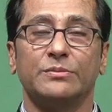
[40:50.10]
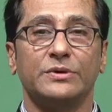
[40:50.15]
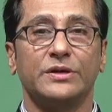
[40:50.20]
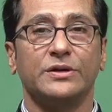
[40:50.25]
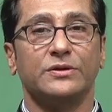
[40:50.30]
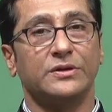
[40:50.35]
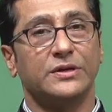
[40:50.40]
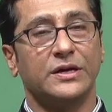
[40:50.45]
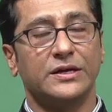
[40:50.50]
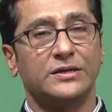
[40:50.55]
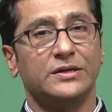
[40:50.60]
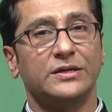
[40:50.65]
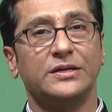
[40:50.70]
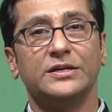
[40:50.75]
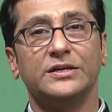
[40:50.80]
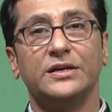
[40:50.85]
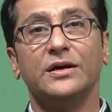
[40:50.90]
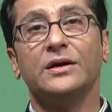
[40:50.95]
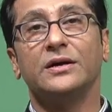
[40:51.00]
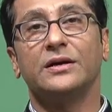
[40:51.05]
coming that
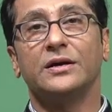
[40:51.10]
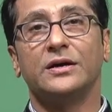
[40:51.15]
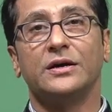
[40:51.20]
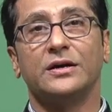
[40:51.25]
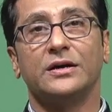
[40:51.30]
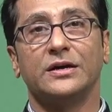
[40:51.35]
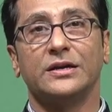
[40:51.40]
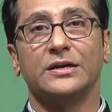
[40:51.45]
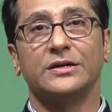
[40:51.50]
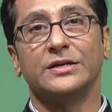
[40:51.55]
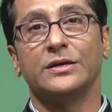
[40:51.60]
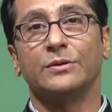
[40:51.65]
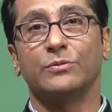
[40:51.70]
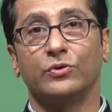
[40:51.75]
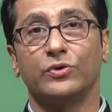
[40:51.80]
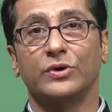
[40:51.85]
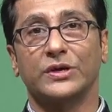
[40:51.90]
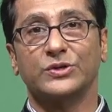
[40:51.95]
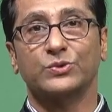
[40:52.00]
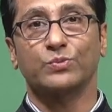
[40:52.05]
need a uh, little
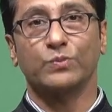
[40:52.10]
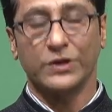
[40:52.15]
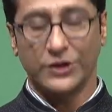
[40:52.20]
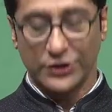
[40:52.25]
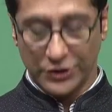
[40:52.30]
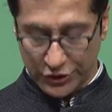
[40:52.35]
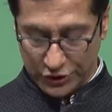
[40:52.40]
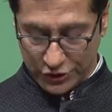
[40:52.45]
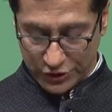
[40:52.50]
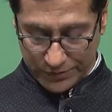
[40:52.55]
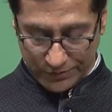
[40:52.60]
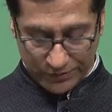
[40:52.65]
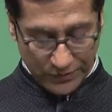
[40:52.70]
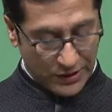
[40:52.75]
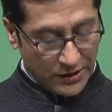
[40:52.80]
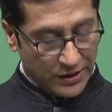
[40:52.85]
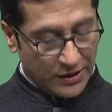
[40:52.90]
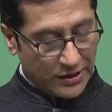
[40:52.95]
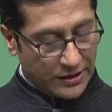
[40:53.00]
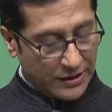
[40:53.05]
more explanation
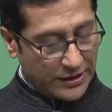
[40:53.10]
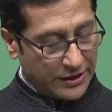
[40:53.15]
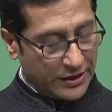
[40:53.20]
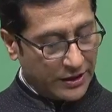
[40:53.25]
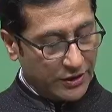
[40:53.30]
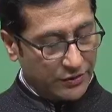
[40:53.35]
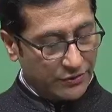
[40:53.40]
and